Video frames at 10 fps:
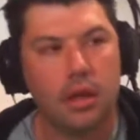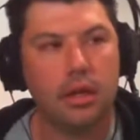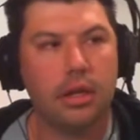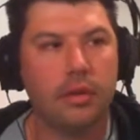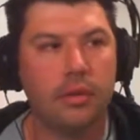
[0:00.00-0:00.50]

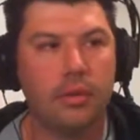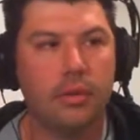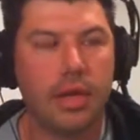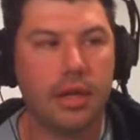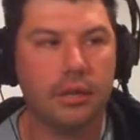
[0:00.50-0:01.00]

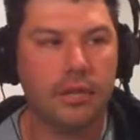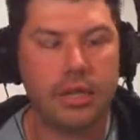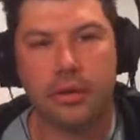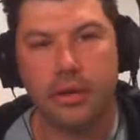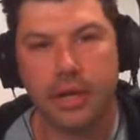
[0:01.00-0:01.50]

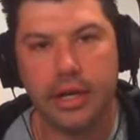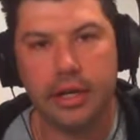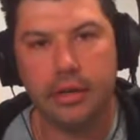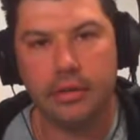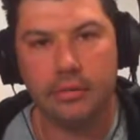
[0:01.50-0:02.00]

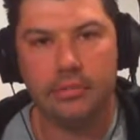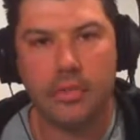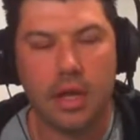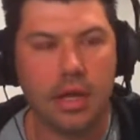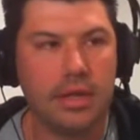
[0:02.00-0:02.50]
Victoria
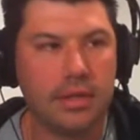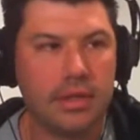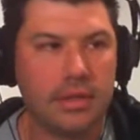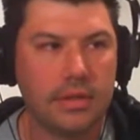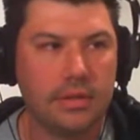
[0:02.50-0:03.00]

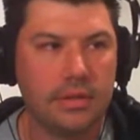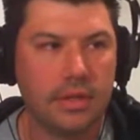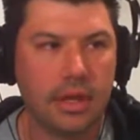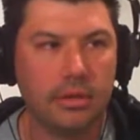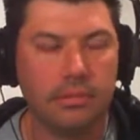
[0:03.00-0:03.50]
is,
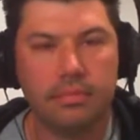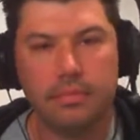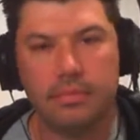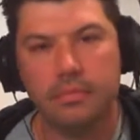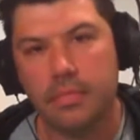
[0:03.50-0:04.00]

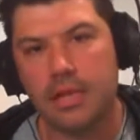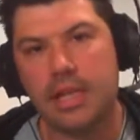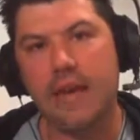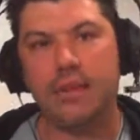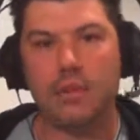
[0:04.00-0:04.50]
it's
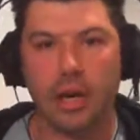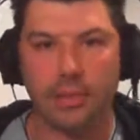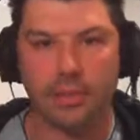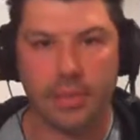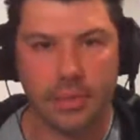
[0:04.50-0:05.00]
having
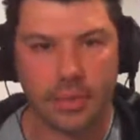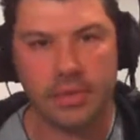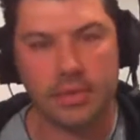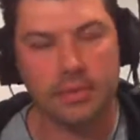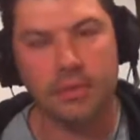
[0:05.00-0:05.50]
troubles
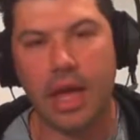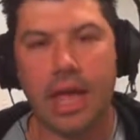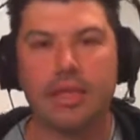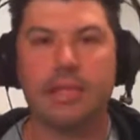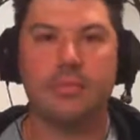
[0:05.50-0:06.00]
because they
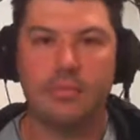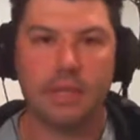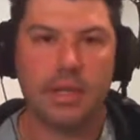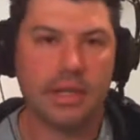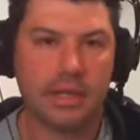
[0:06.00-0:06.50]
had some
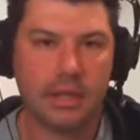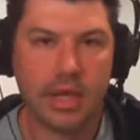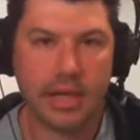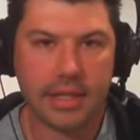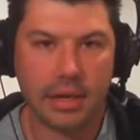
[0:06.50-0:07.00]
decent
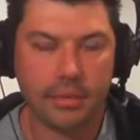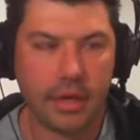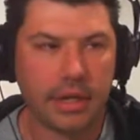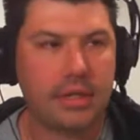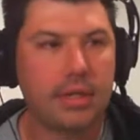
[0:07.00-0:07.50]
size
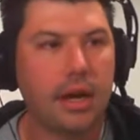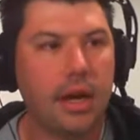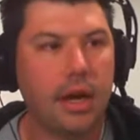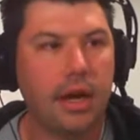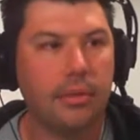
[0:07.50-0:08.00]
outbreaks,
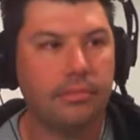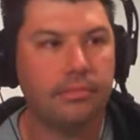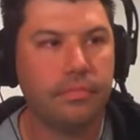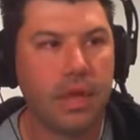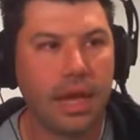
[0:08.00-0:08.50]
and
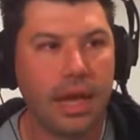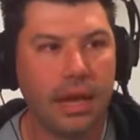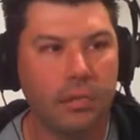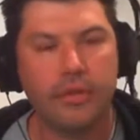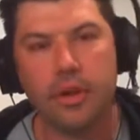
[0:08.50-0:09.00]

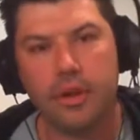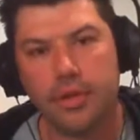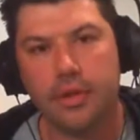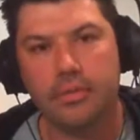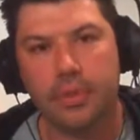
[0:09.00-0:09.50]
we've
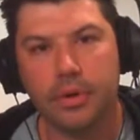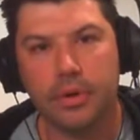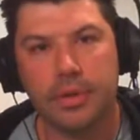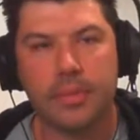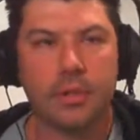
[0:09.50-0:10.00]
closed off
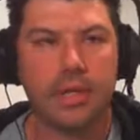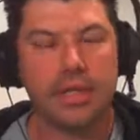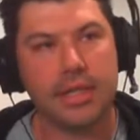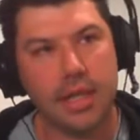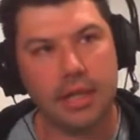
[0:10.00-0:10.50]
borders between
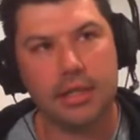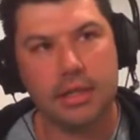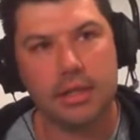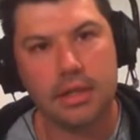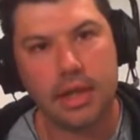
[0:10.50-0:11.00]

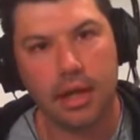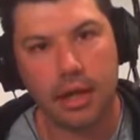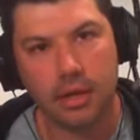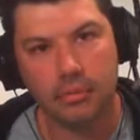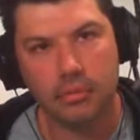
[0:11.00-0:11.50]
states.
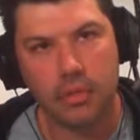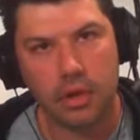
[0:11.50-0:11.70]
For